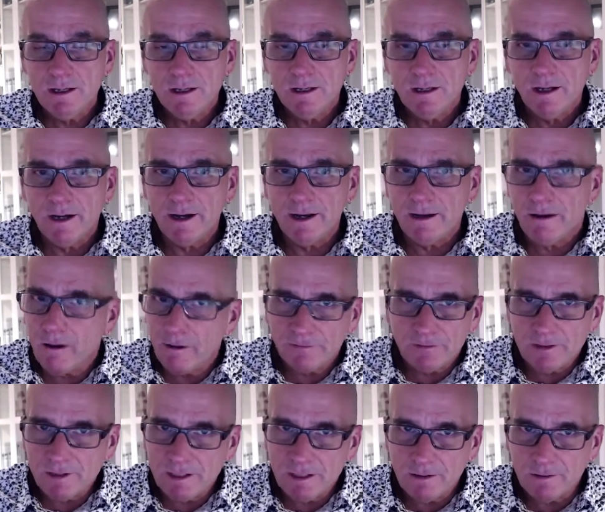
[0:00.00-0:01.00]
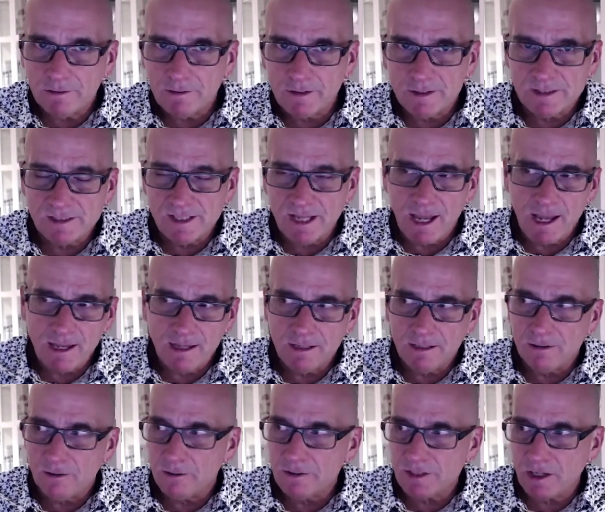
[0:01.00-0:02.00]
I often hear the saying,
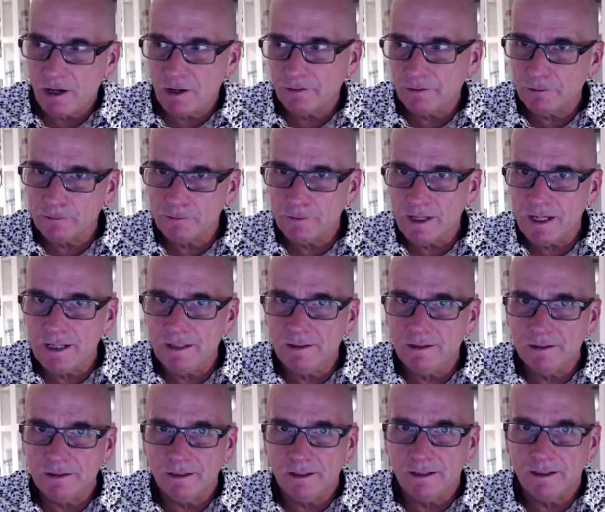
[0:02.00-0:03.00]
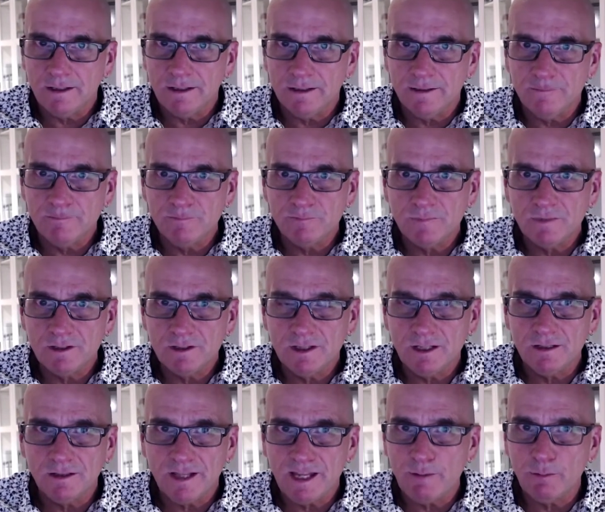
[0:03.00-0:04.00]
it's hard to read the
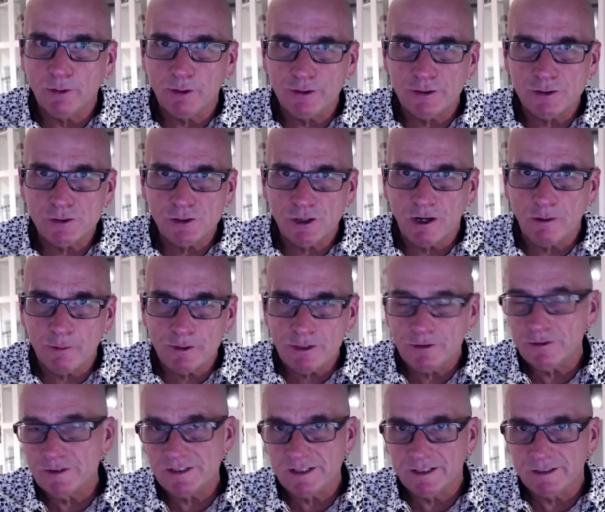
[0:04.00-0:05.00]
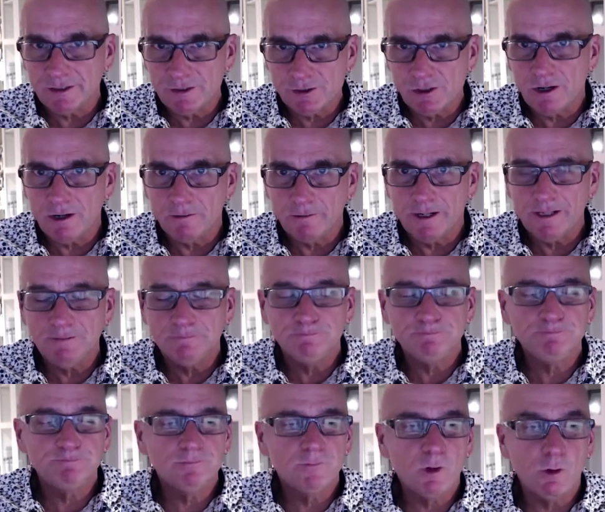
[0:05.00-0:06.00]
label in the jar when you're inside the jar, right?
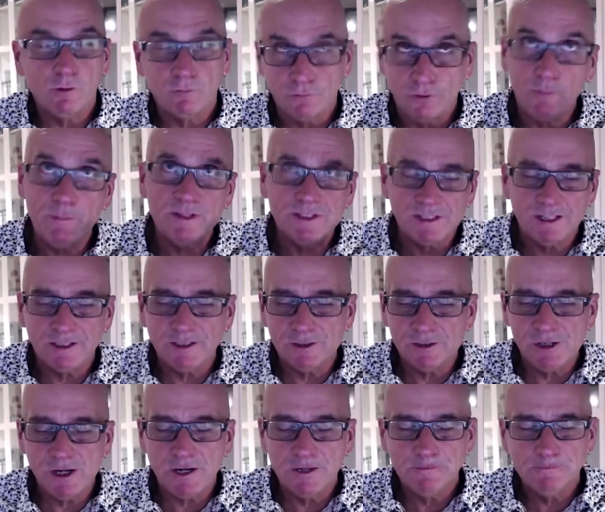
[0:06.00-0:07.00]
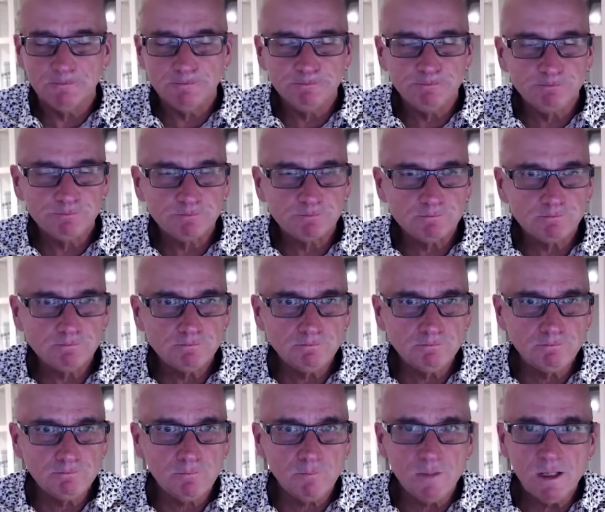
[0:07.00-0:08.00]
Or from inside the jar.
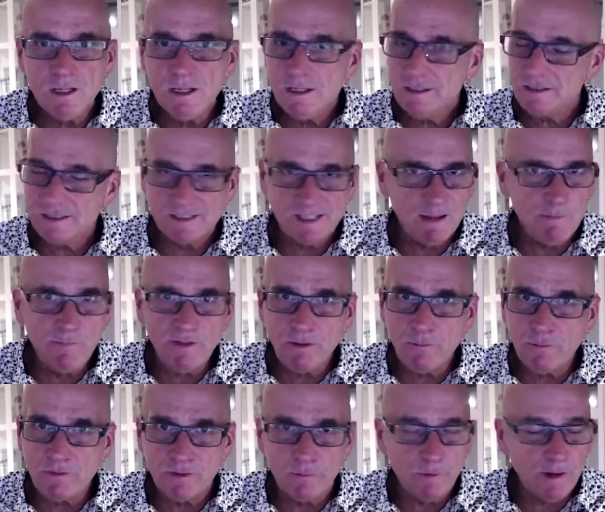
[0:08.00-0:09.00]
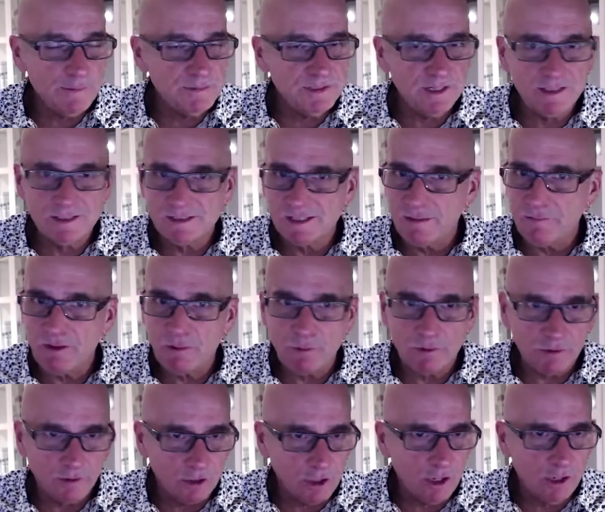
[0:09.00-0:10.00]
It's the same thing with a website, same thing with
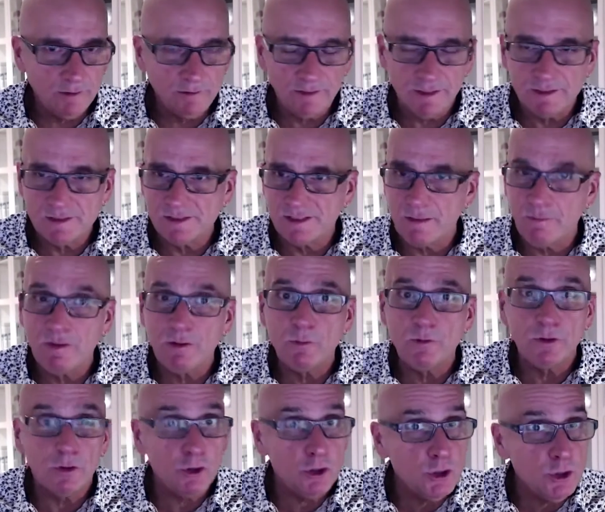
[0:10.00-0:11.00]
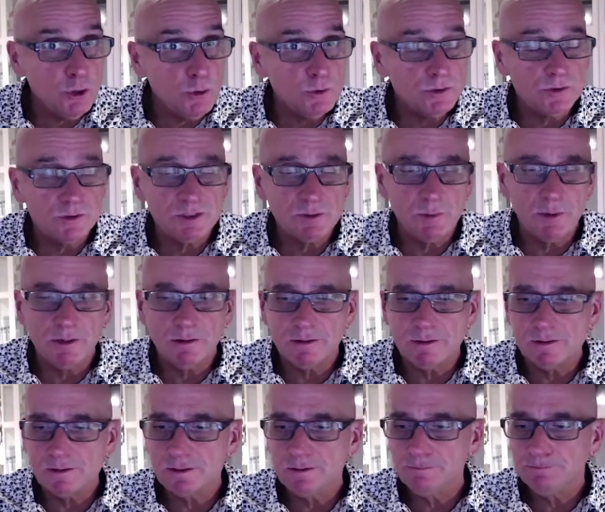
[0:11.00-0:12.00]
our content, same thing with our user experience.